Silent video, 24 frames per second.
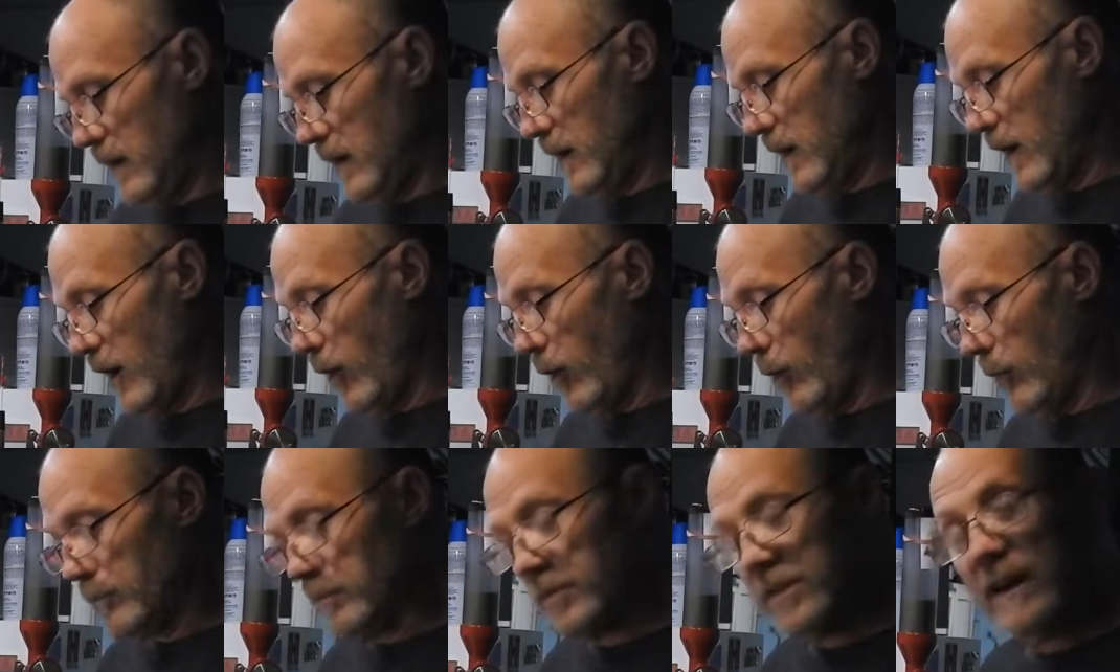
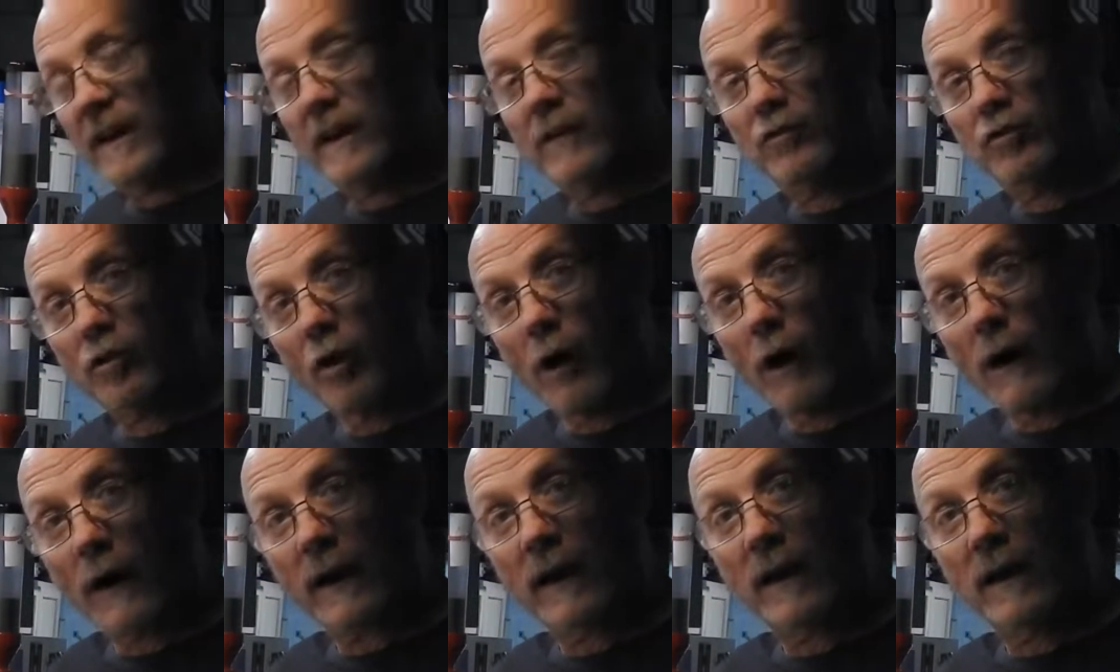help the
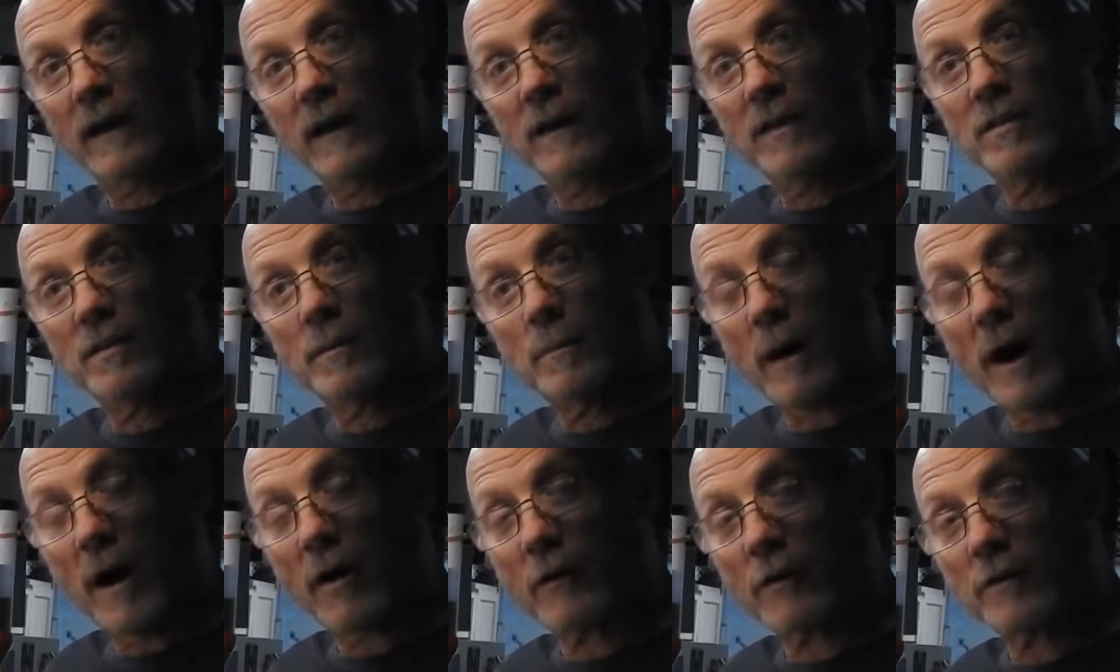jogging and the
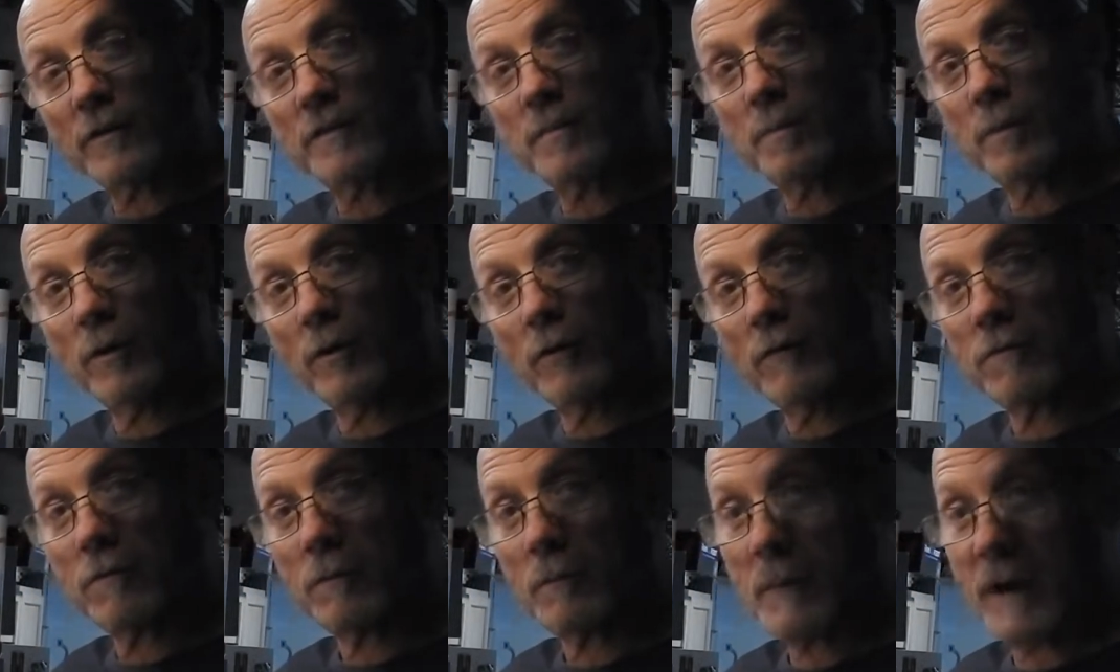powder spill
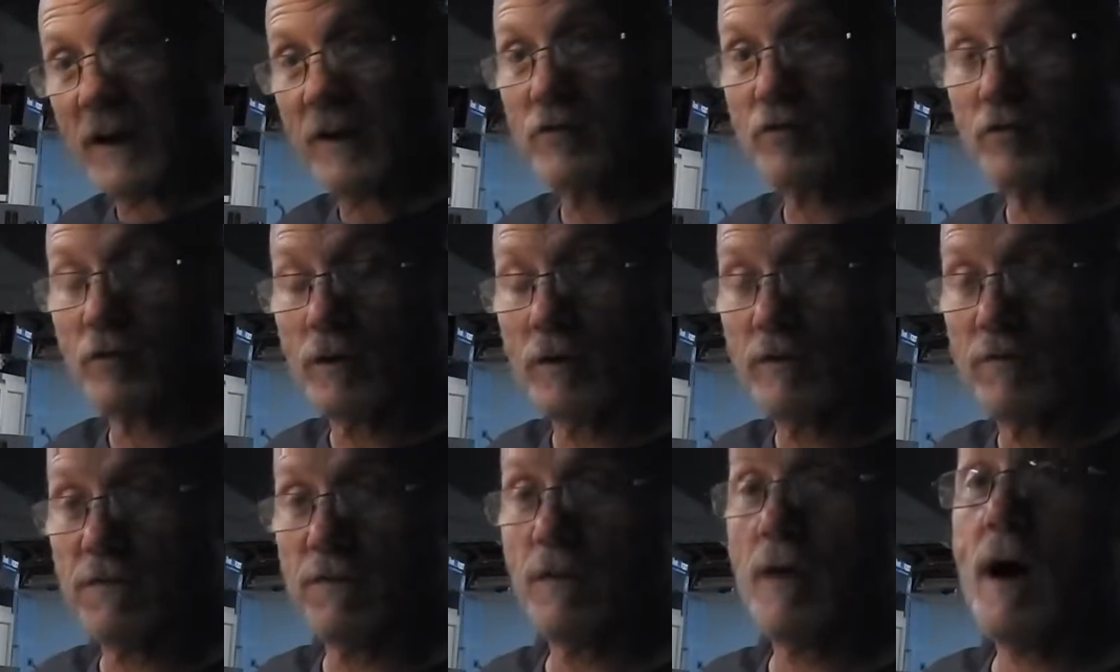from actually
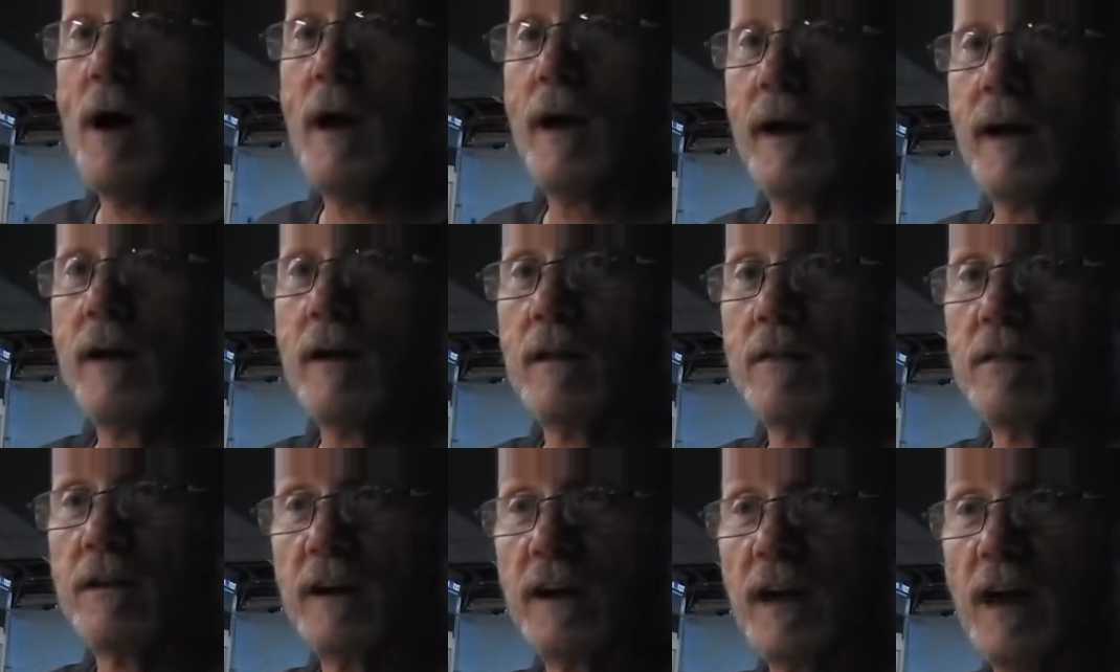flying out
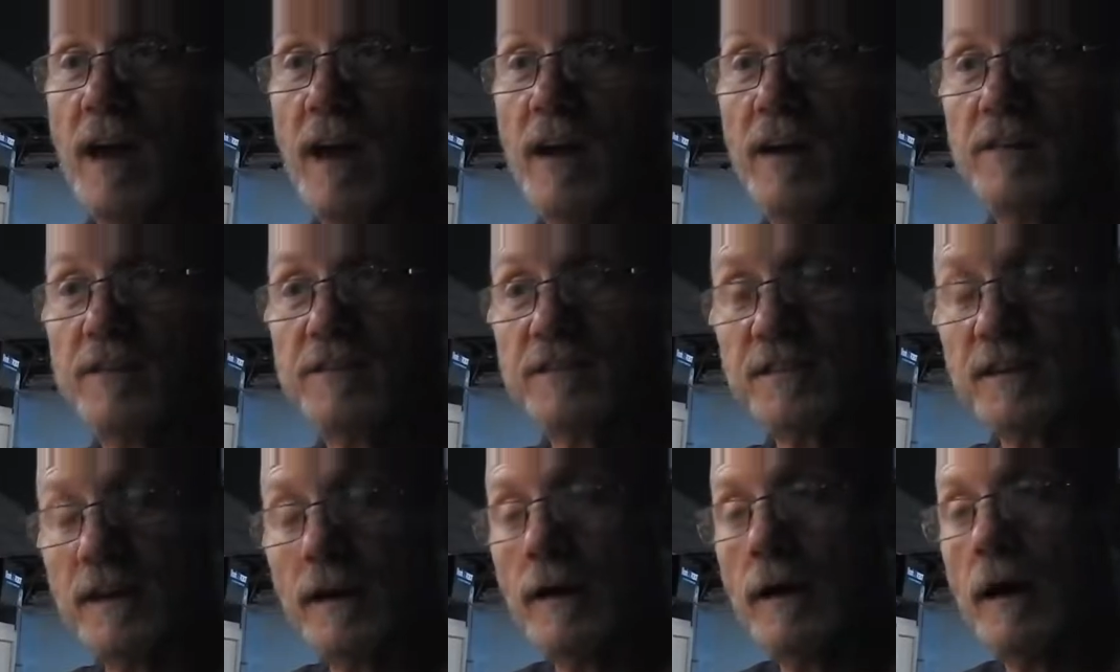of the
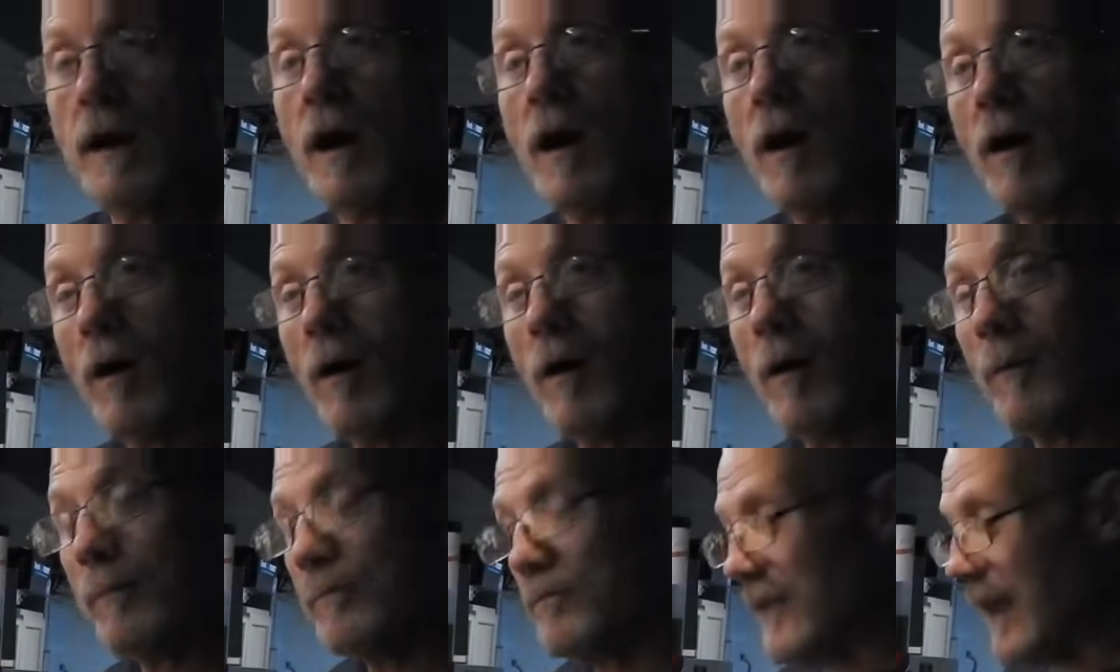case.
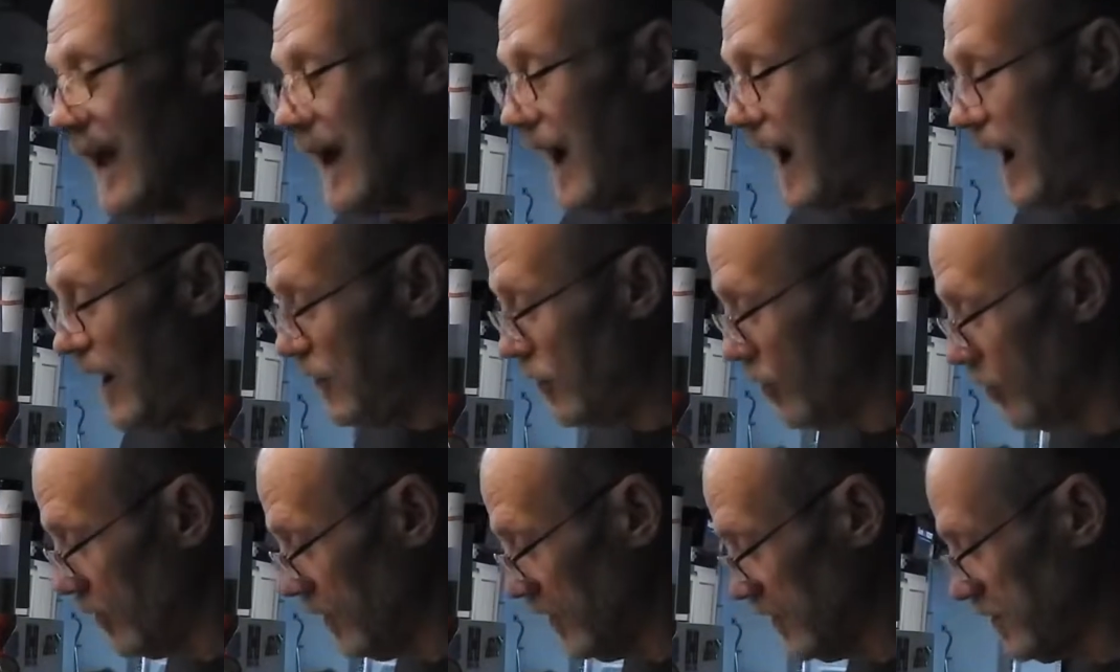I
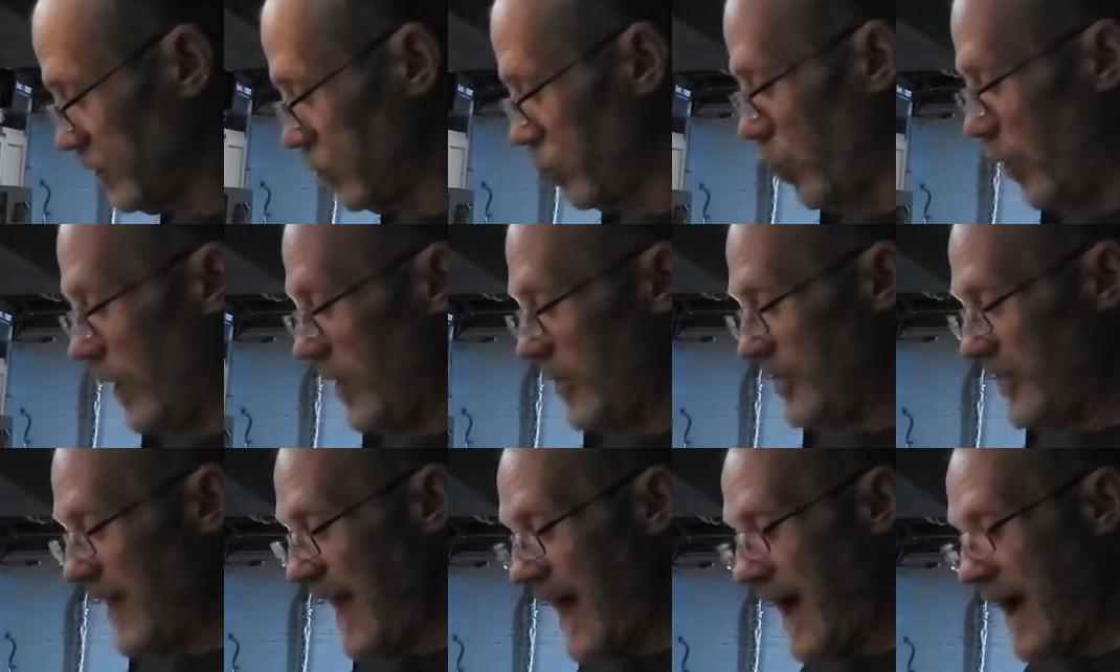noticed
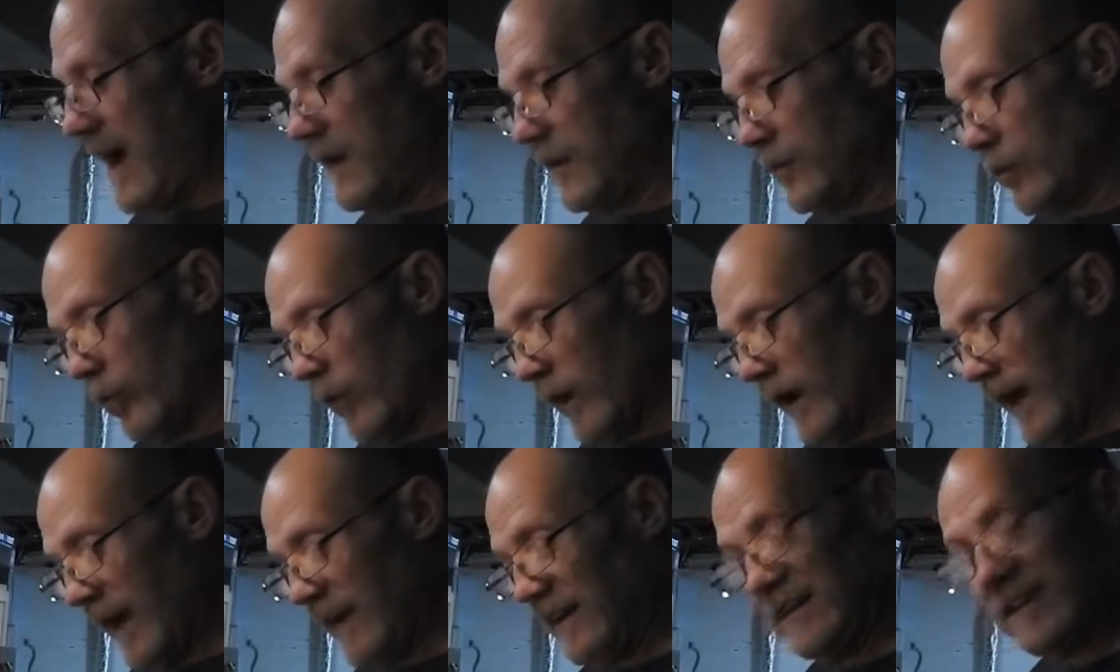with that,
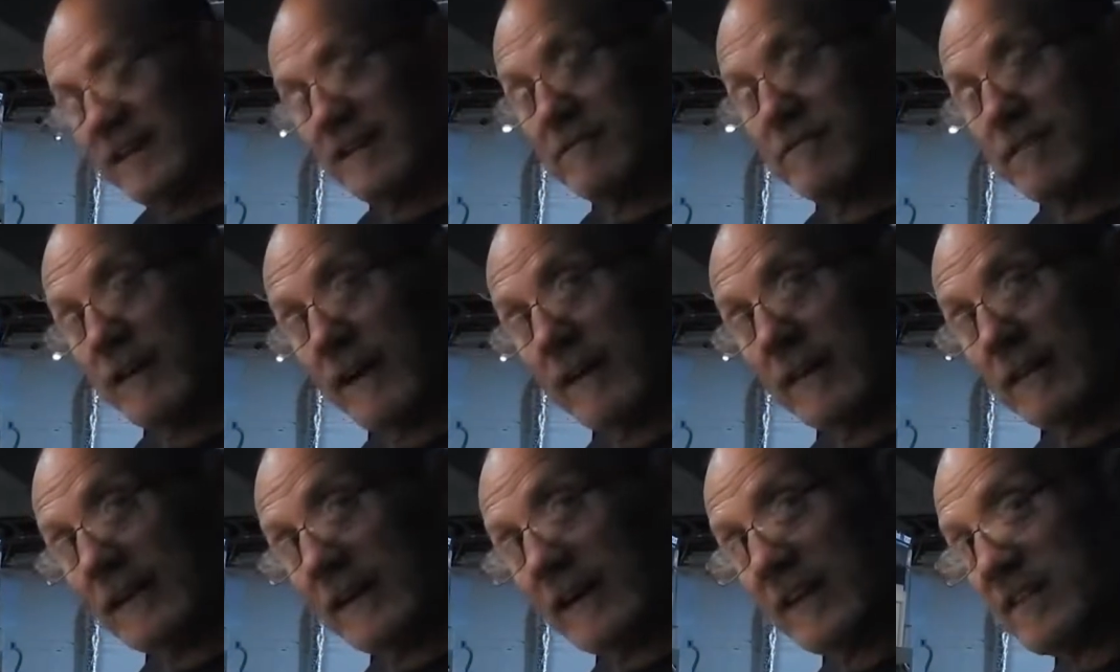when I did
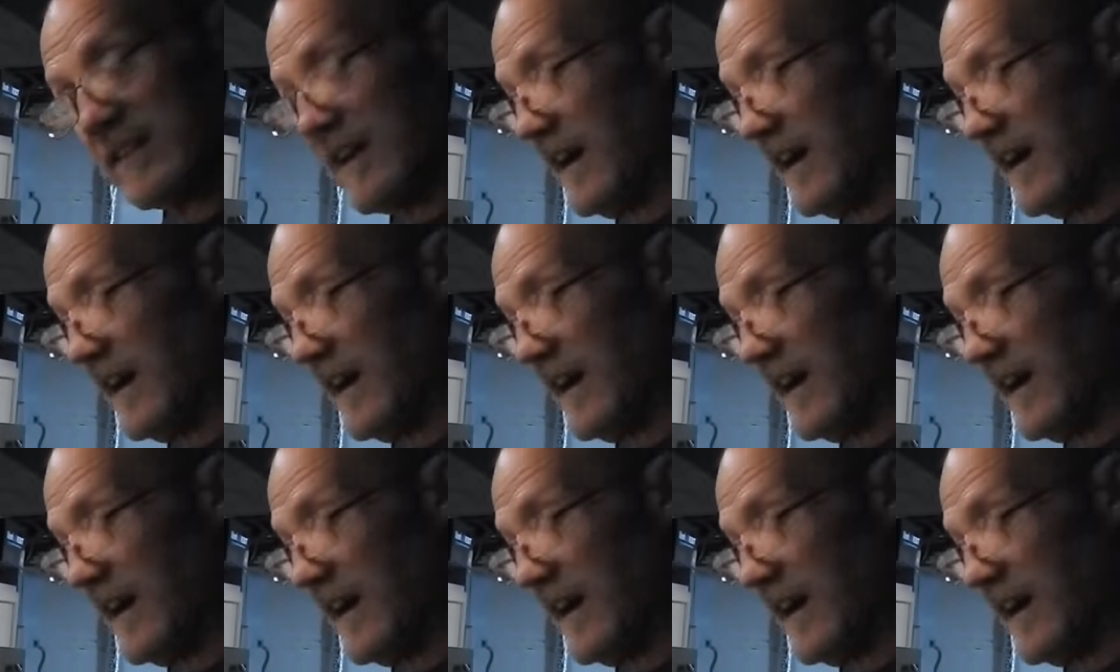finally get